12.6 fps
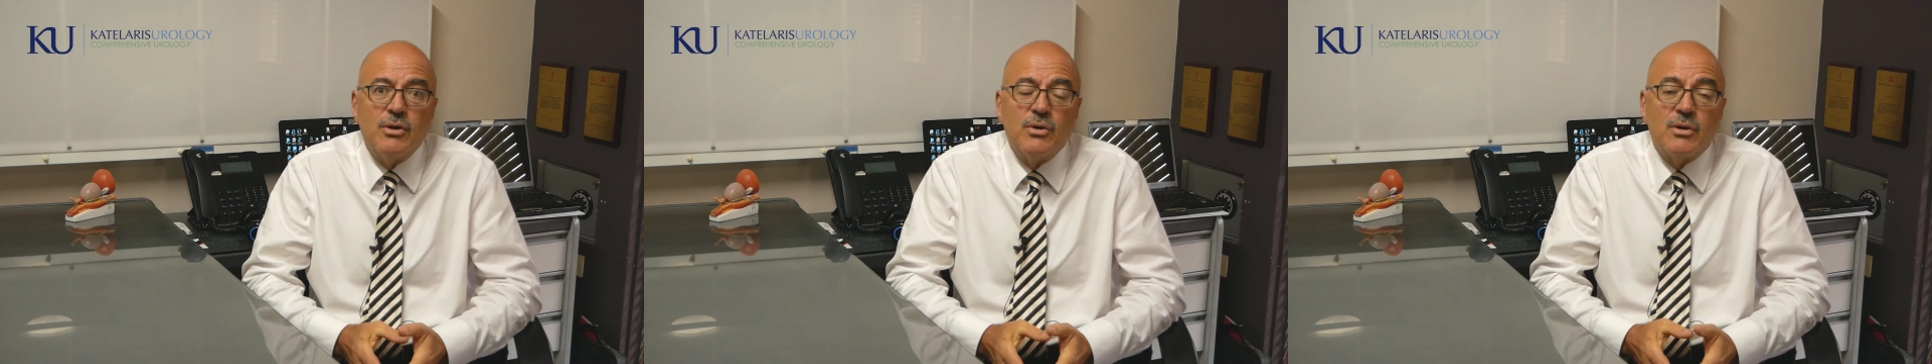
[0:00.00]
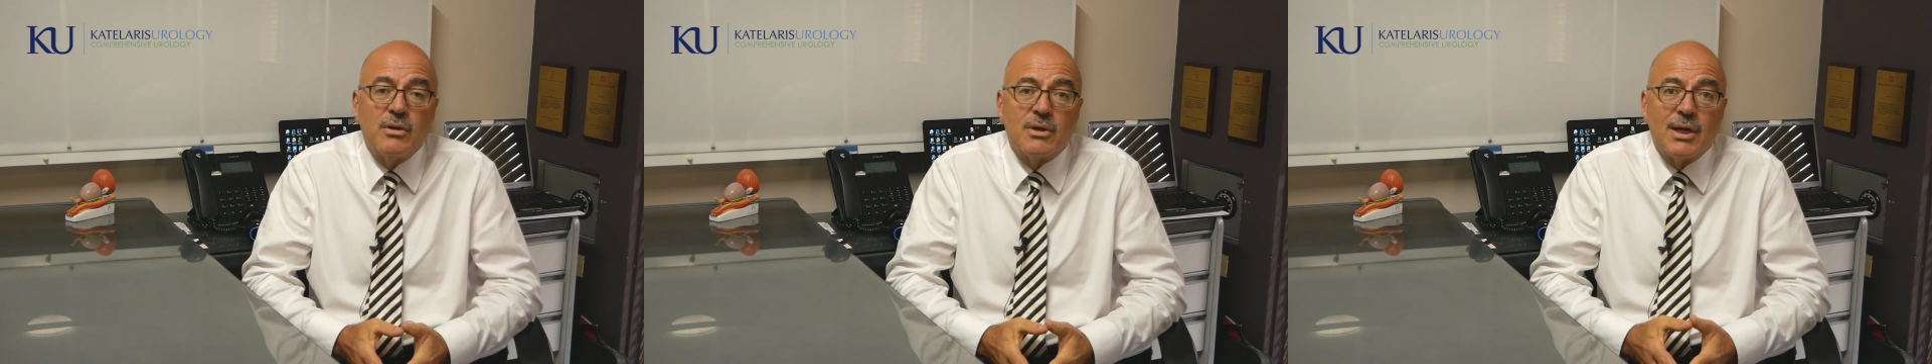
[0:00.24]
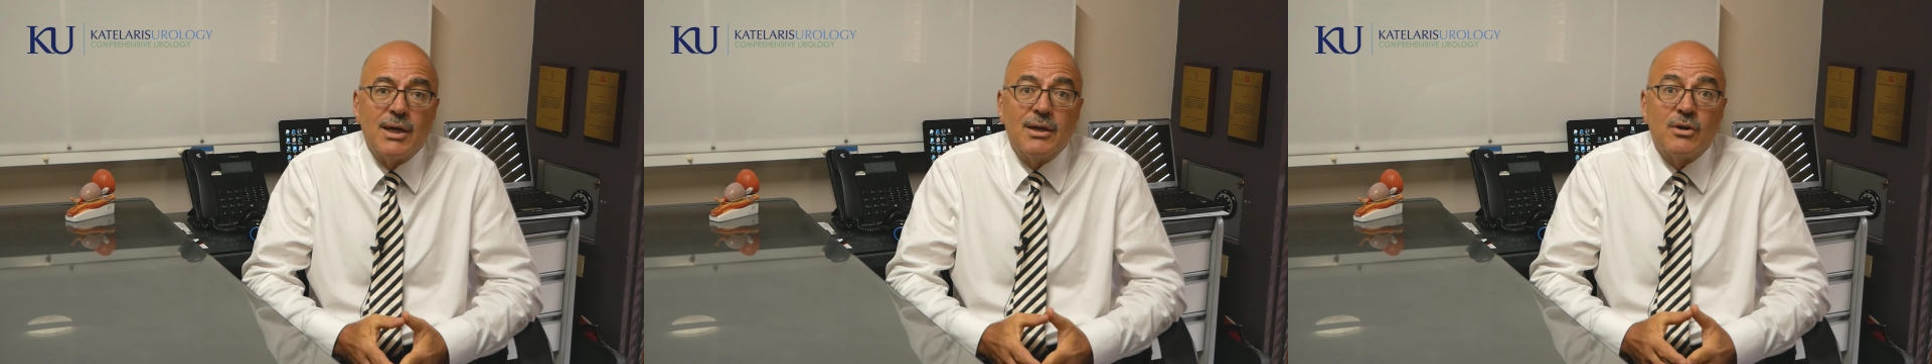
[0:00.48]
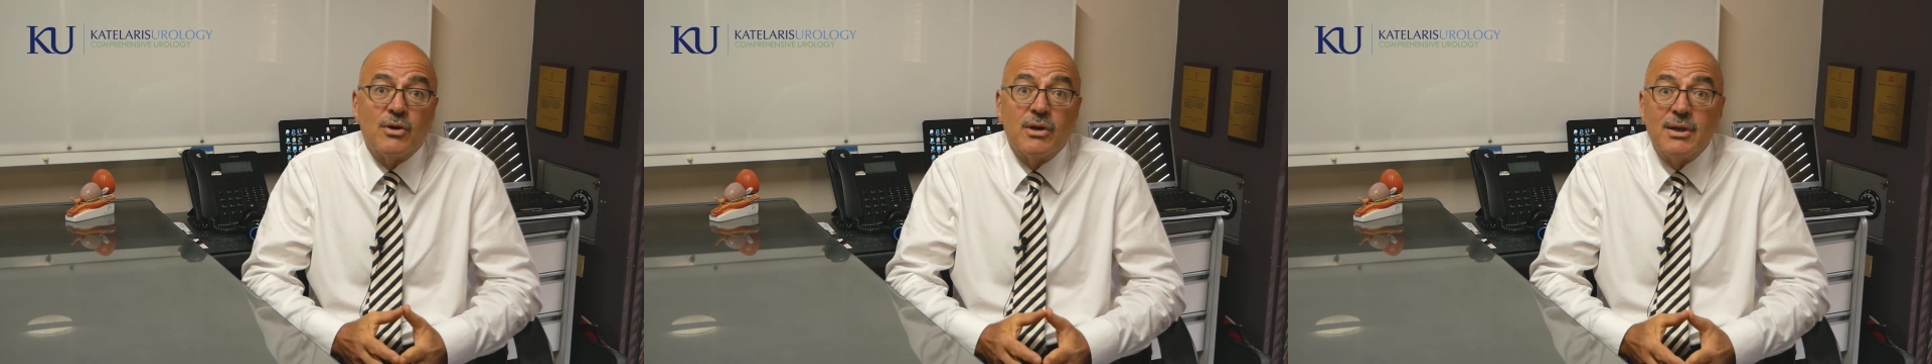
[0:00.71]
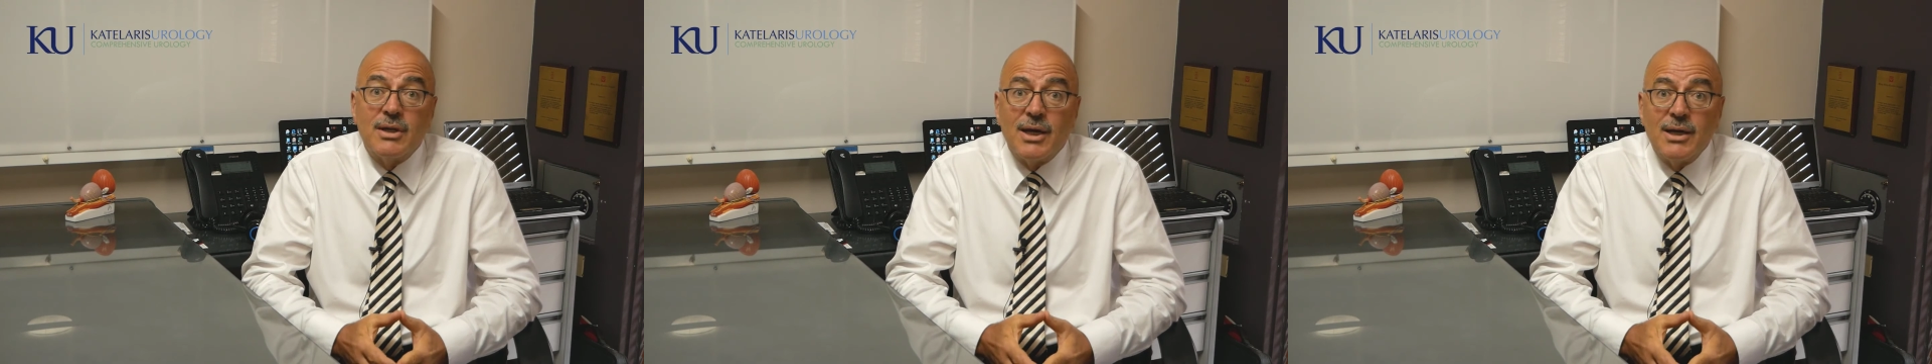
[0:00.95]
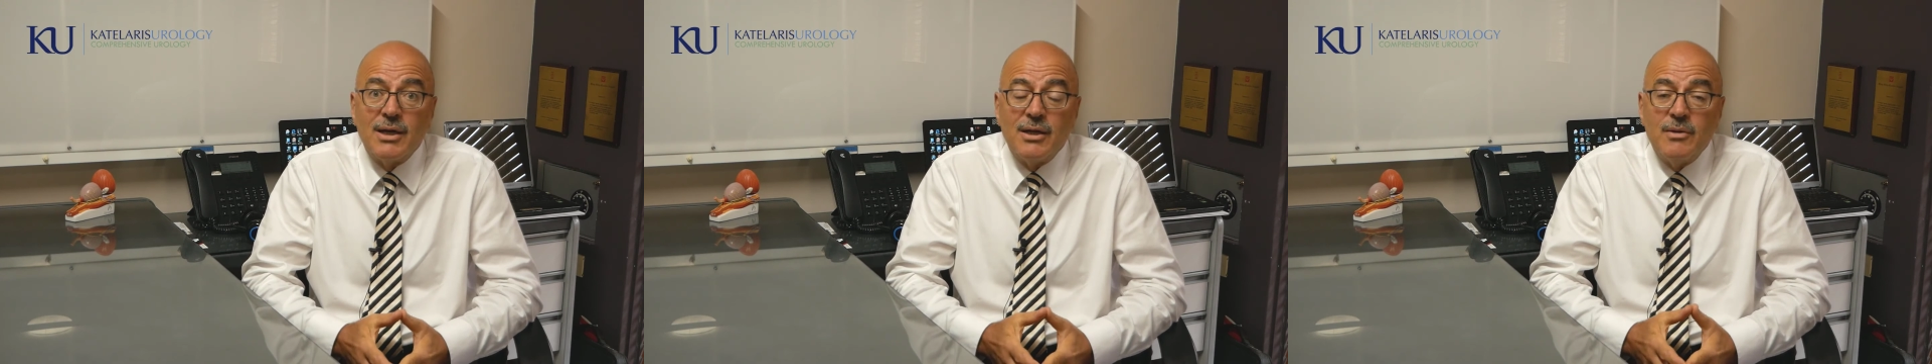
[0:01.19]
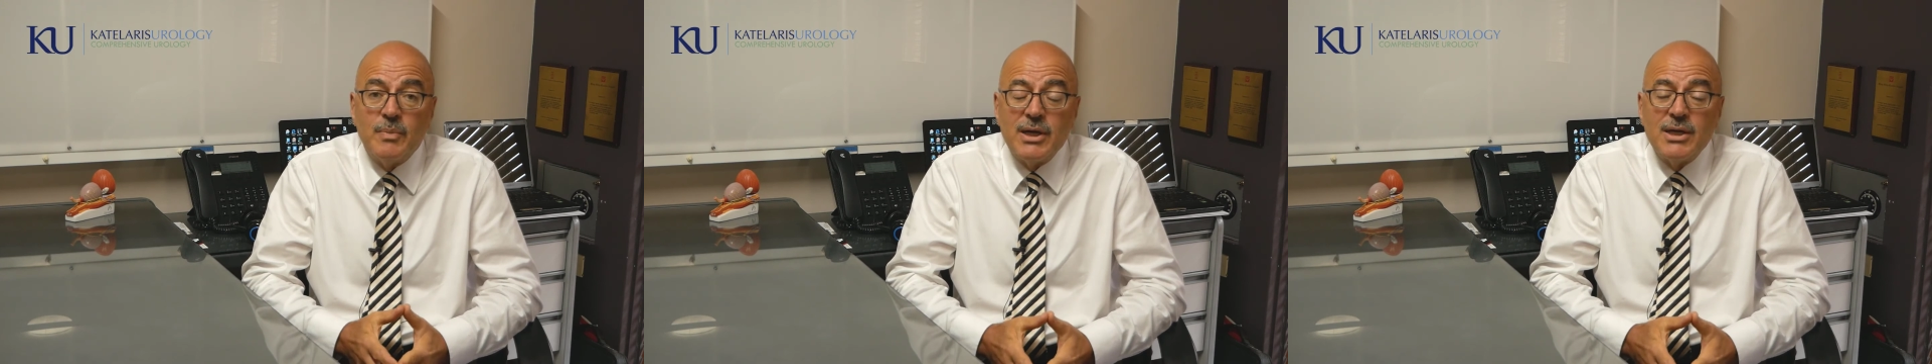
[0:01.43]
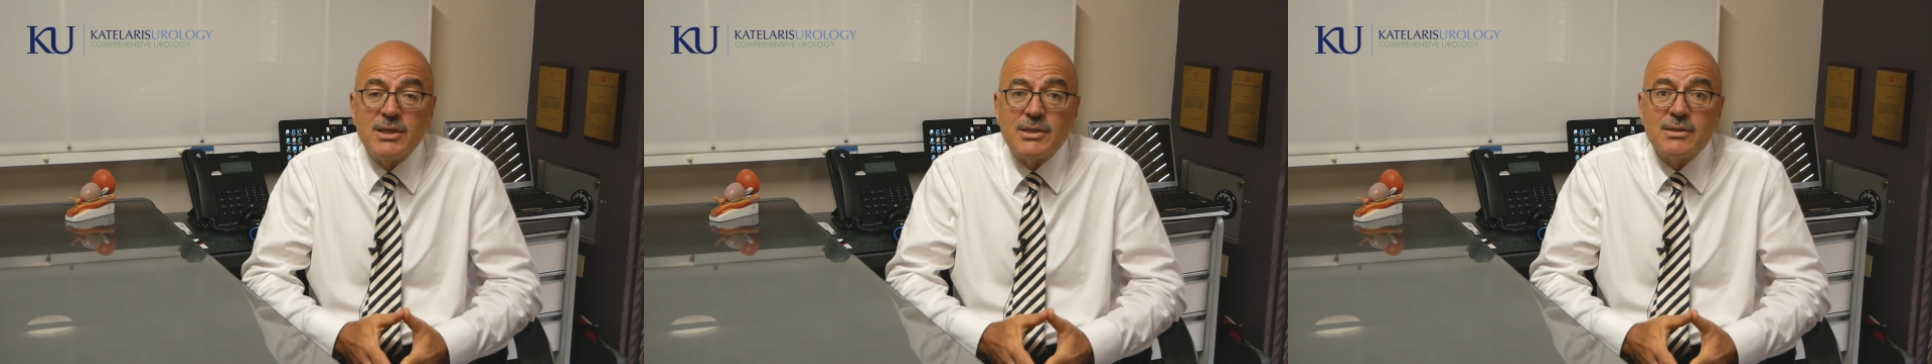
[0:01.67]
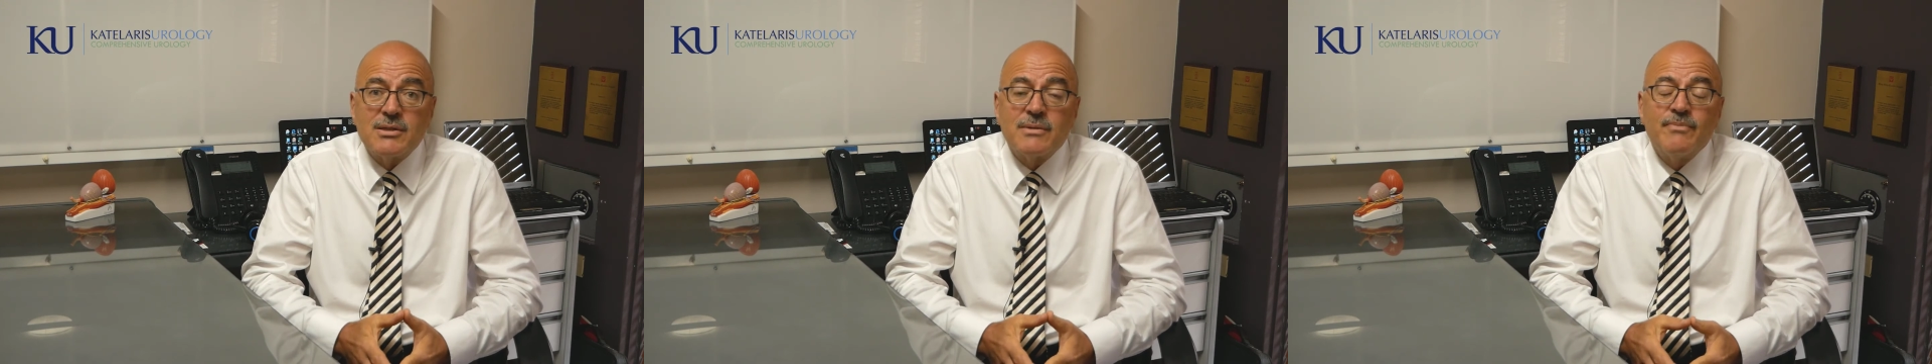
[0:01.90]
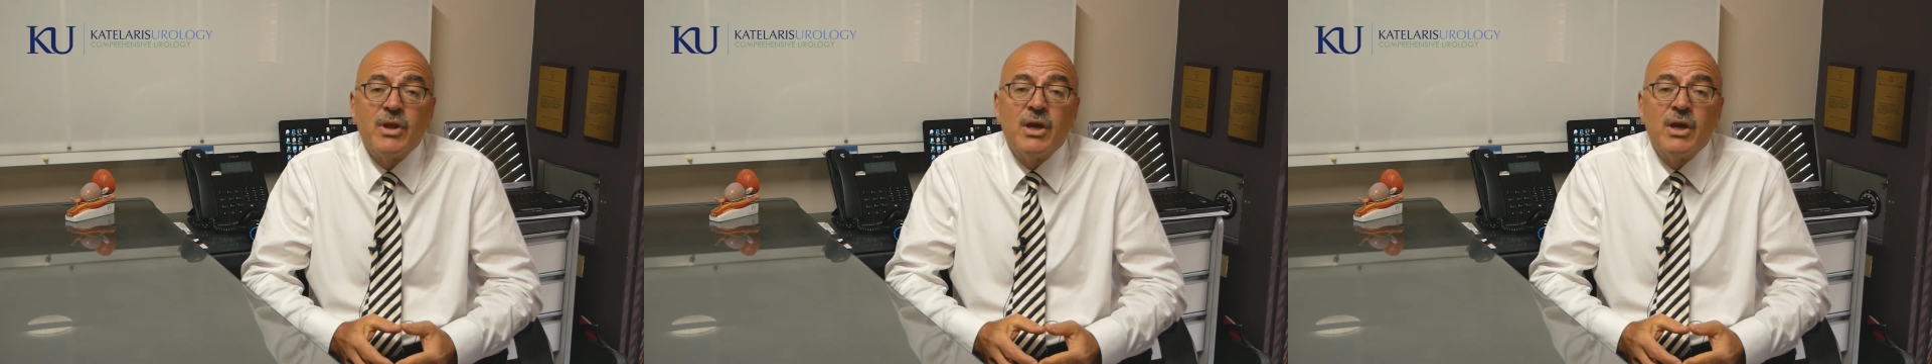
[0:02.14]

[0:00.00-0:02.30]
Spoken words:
you can take on a daily basis